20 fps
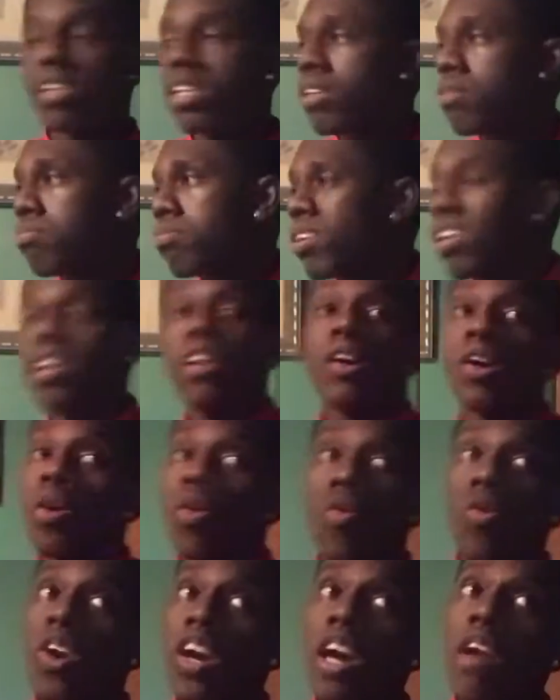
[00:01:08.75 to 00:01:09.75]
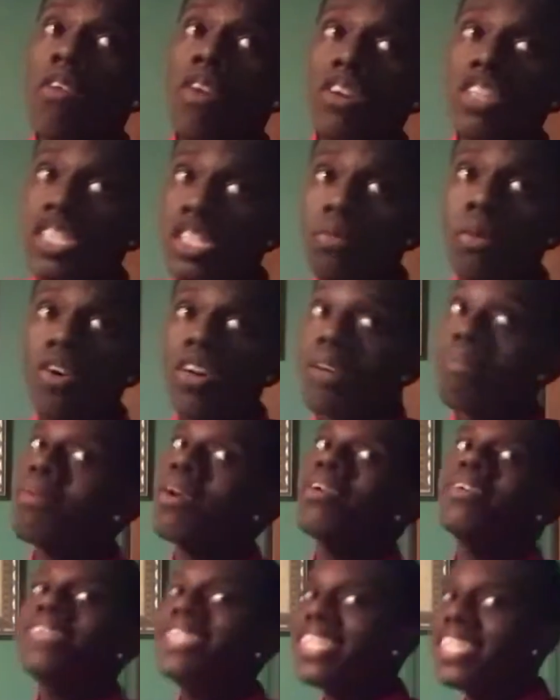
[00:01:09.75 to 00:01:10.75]
Bro, wherever you're smoking, bro,
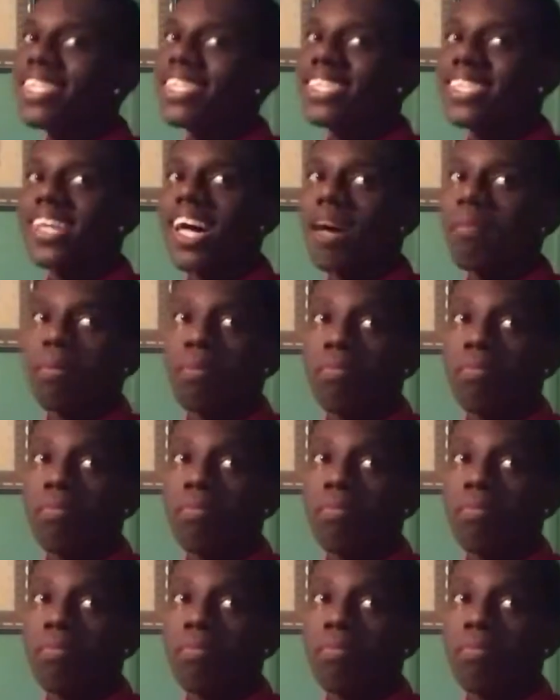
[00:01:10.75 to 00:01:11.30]
you need to stop it,